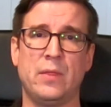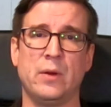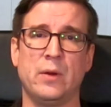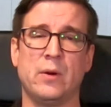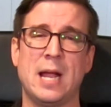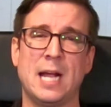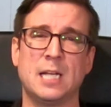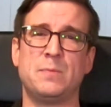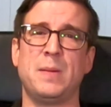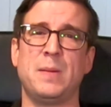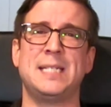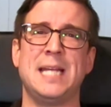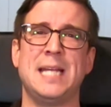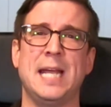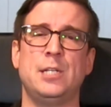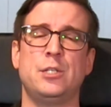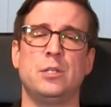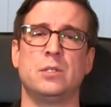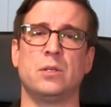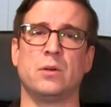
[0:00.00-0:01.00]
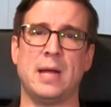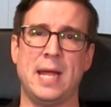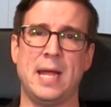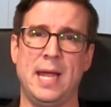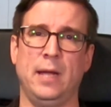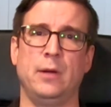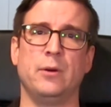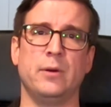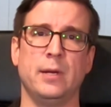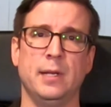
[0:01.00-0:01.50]
their expectations are
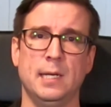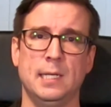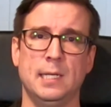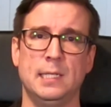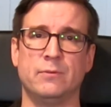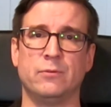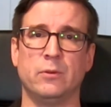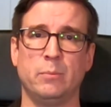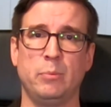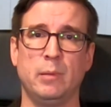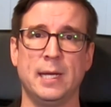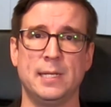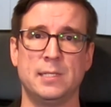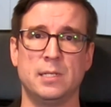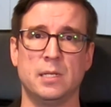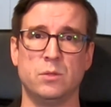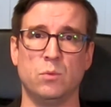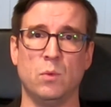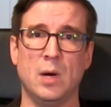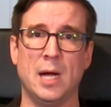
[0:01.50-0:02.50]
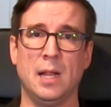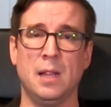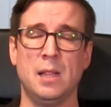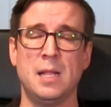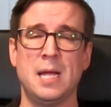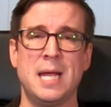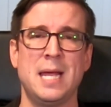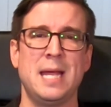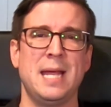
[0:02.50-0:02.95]
anchored in a different place as well,